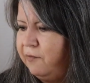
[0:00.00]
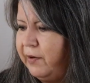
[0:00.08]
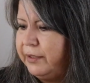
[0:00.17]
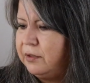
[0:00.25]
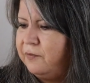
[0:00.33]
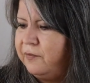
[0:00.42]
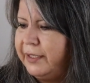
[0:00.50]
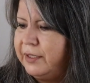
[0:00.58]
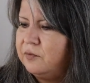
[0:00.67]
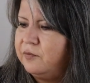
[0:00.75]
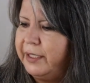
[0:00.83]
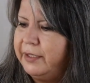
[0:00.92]
Final,
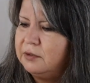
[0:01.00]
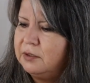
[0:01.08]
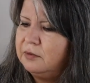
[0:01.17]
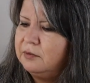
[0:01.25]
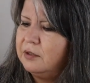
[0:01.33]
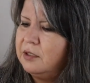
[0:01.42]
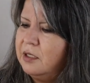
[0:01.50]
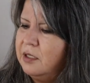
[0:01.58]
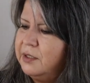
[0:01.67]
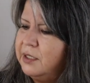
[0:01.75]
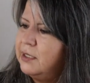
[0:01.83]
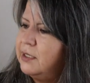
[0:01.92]
final, final note
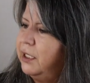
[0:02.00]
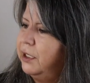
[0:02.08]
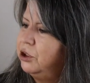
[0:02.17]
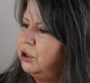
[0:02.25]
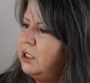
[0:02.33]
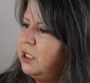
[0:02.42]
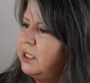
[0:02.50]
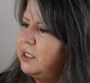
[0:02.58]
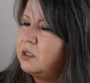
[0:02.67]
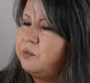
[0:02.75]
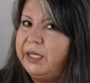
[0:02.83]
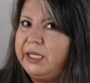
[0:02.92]
on this section
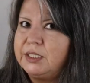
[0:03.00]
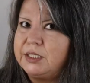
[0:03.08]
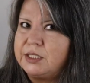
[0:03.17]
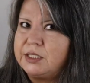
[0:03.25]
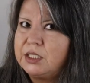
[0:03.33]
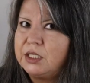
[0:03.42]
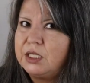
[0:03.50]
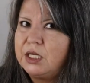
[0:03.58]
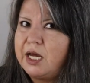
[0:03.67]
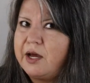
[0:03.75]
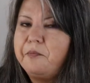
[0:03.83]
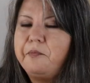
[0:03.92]
is pins.
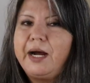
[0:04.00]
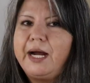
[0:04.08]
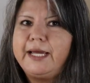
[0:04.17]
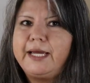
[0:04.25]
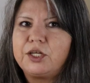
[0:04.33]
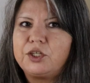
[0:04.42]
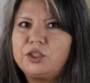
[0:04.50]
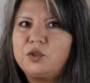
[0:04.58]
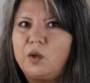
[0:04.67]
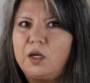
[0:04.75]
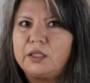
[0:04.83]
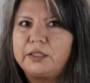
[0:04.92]
Buy a
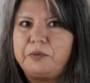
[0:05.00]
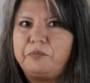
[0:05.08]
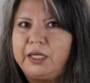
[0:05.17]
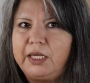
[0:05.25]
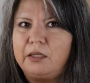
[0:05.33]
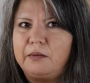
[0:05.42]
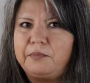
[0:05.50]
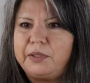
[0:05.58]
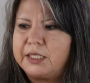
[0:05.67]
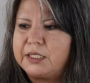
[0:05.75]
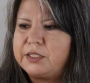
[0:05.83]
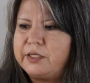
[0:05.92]
good quality pin
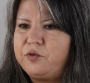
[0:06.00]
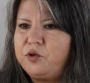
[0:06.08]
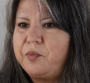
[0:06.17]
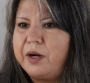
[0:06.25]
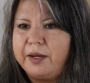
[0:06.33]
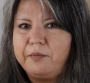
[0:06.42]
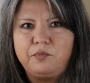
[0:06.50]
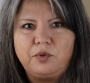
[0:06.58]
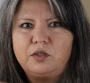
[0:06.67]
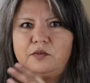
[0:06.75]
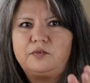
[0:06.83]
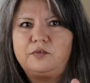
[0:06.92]
because if you buy
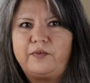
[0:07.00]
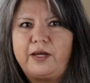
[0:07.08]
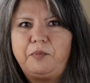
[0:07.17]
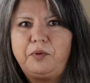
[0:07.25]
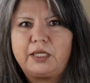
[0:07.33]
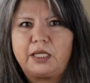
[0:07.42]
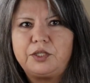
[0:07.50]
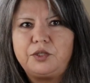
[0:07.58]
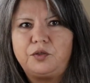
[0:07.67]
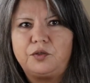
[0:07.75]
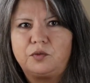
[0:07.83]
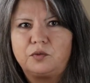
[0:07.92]
beautiful fabric
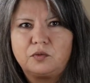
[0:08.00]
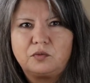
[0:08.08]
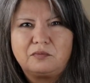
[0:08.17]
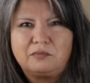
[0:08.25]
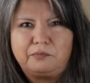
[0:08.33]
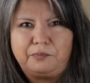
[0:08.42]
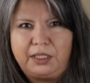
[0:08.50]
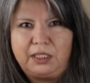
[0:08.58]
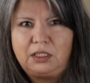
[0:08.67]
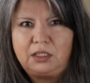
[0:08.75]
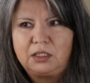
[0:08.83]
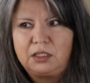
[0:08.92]
and you
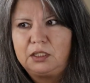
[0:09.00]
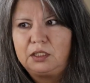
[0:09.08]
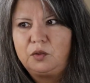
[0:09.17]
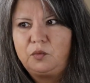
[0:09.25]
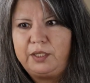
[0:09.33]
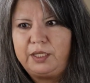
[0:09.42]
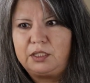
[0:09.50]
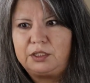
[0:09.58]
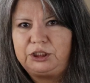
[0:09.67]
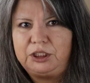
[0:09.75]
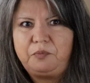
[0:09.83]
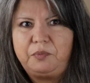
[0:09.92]
pin it
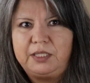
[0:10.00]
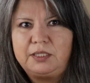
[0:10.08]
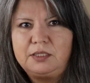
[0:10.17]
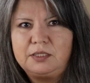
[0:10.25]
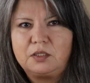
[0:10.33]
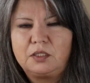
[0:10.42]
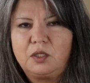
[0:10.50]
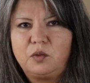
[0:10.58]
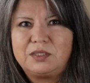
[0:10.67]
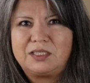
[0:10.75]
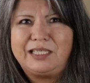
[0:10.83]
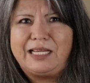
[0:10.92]
with cheap pins,
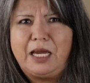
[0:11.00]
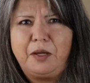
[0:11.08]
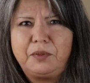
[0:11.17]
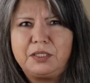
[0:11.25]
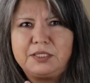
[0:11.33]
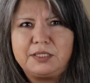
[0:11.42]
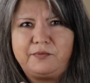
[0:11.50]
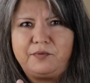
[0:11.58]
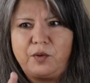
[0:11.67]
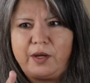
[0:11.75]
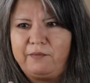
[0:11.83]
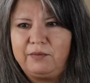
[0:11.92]
what's going to happen is
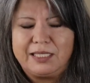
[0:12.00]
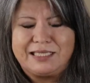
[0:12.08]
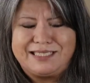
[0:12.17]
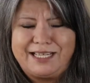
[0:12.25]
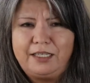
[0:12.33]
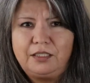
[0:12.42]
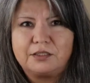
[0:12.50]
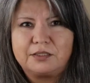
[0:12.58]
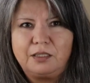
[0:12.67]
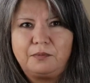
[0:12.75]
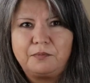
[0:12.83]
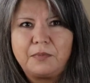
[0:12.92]
if you have like a satin
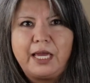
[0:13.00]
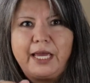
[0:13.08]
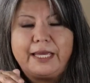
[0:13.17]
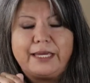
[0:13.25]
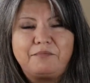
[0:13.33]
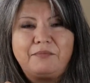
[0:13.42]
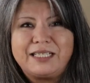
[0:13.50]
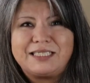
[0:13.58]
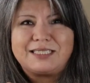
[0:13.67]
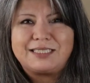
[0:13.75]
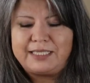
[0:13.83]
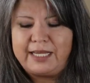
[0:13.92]
or something, it
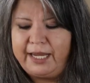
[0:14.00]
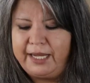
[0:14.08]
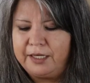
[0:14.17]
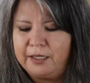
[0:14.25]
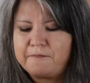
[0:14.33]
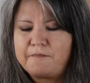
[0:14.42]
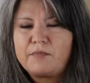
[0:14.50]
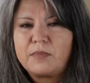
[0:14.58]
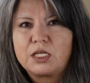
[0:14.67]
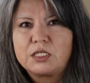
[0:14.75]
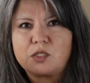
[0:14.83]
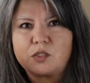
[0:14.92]
might snag.
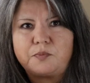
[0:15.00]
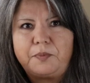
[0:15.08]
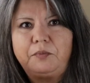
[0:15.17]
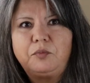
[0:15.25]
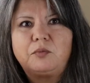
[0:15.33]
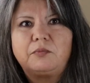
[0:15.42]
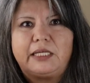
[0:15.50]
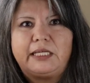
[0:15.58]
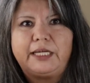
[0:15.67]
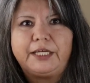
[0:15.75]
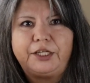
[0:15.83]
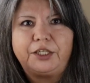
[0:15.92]
So spend more
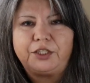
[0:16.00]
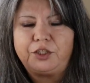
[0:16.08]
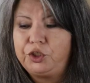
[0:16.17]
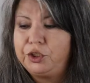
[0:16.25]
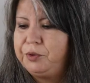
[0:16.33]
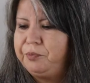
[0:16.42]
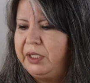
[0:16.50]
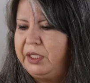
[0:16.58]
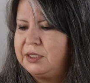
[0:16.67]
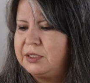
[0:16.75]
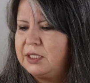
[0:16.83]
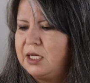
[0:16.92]
money and get good
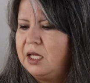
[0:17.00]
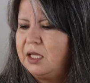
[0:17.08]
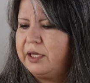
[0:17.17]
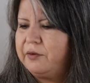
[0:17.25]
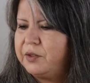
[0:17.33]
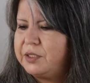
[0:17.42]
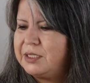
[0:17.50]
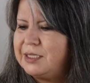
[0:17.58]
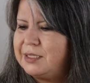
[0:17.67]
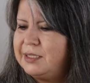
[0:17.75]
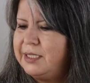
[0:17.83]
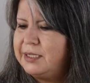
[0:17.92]
pins. Like for
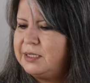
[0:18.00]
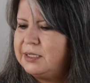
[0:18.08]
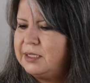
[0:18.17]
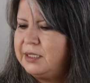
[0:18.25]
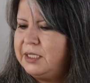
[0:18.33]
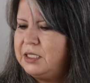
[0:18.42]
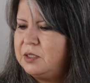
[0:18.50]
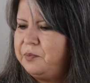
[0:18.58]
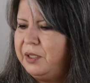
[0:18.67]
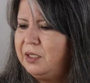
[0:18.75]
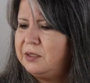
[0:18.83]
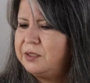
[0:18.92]
instance, this these
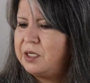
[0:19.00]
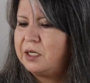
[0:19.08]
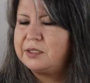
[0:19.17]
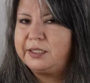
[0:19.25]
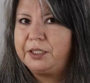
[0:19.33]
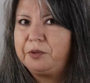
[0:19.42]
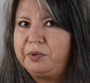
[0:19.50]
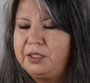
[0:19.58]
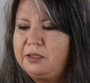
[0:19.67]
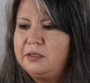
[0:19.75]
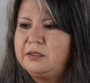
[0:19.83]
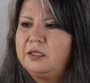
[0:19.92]
pins are Singer
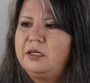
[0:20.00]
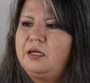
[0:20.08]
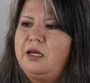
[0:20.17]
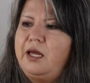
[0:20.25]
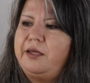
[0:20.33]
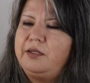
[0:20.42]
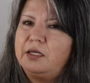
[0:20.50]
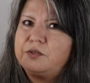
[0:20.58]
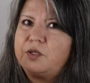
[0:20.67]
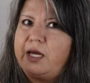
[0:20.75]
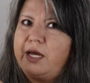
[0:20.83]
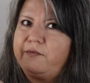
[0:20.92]
pins, and they
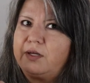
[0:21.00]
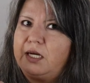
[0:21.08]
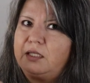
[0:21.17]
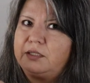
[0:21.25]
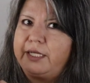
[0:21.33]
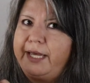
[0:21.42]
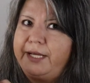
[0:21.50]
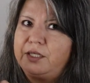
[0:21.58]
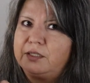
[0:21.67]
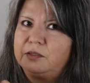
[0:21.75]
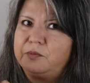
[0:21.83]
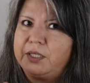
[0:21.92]
also have a colored head
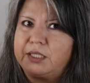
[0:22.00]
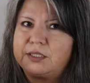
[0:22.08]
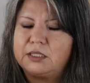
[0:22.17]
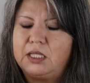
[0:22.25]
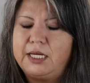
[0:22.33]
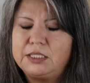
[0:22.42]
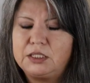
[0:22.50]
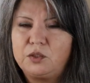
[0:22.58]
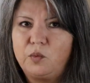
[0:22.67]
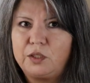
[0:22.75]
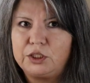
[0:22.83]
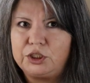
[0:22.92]
on them because the last
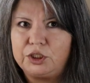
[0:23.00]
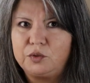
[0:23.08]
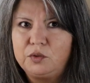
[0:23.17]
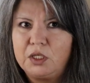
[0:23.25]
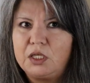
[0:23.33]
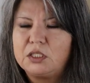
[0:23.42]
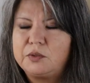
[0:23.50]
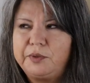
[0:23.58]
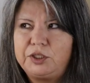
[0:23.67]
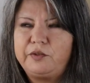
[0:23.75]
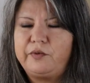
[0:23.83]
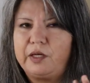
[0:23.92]
thing you want to do,
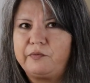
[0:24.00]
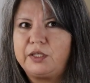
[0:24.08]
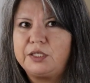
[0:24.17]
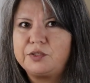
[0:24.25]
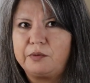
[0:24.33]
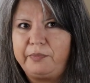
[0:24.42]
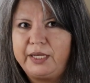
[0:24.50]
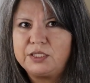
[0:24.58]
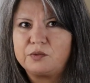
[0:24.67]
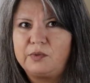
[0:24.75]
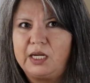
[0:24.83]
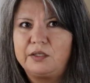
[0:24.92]
especially if you have kids or
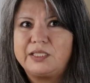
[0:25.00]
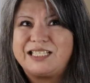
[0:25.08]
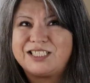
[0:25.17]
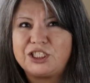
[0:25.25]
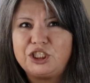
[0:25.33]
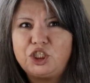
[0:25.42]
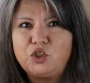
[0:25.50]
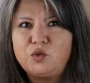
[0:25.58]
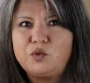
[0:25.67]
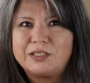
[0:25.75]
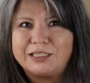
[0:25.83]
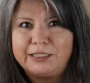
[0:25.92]
pets around, is
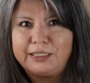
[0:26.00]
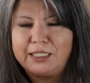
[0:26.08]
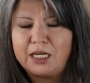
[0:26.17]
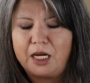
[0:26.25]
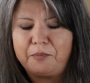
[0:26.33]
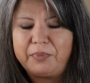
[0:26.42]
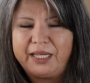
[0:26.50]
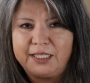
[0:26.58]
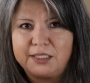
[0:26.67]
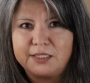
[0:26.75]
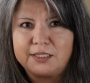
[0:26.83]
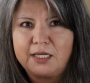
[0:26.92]
lose uh,
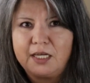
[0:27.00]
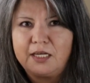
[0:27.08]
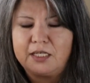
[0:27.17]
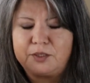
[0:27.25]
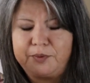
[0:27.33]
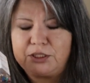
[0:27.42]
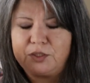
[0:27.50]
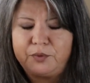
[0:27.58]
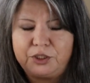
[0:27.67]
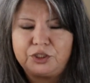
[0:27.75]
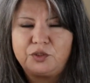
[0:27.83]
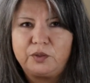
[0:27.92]
pins, especially
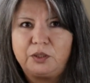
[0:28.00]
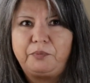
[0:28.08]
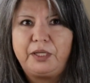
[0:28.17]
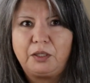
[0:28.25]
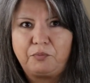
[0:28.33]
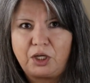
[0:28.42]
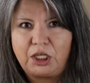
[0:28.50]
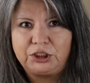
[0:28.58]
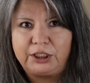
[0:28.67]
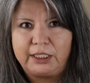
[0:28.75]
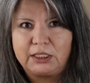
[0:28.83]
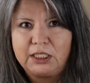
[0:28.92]
when you're doing a big
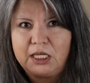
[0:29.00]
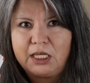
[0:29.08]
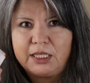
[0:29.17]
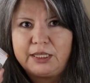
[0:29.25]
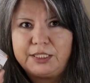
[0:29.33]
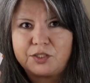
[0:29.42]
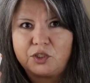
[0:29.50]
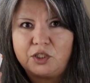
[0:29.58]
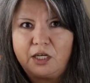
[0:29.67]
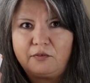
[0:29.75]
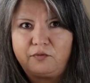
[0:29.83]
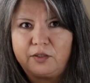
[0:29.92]
project. These are
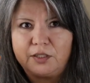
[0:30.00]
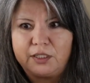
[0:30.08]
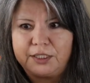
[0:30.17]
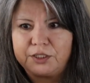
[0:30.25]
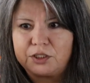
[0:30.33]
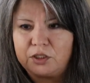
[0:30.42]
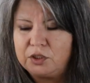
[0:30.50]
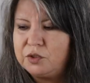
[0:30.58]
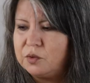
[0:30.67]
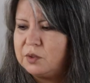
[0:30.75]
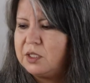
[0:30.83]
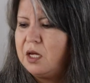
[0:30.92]
not fun things to
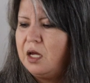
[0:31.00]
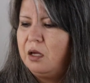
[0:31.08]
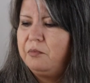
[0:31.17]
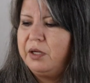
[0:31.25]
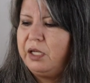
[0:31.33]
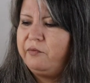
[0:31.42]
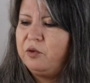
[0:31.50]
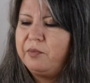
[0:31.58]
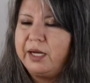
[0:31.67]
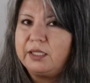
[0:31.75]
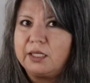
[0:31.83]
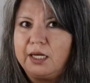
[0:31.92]
lose. But if you
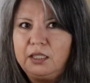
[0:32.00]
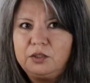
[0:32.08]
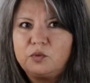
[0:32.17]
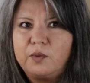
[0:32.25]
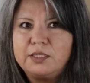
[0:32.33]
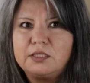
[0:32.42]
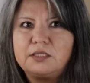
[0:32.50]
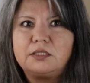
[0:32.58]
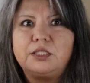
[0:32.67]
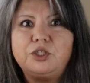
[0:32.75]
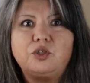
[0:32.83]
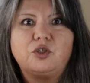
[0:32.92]
buy the colored
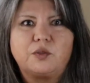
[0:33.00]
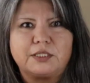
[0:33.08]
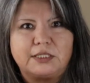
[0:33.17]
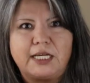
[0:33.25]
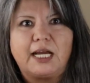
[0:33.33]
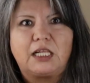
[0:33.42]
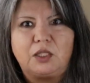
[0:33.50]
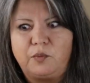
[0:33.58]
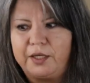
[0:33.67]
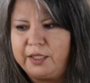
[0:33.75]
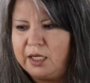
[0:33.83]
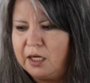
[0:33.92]
ones, then you know exactly
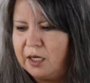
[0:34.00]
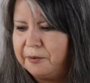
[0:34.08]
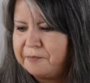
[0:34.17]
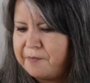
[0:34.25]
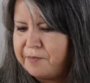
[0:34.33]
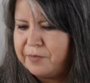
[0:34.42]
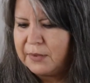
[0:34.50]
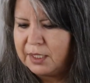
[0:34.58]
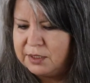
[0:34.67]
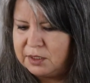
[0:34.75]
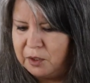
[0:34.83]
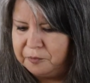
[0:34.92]
where they are.
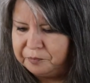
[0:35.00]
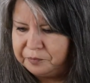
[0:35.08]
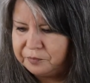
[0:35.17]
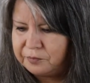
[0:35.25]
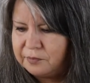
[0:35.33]
So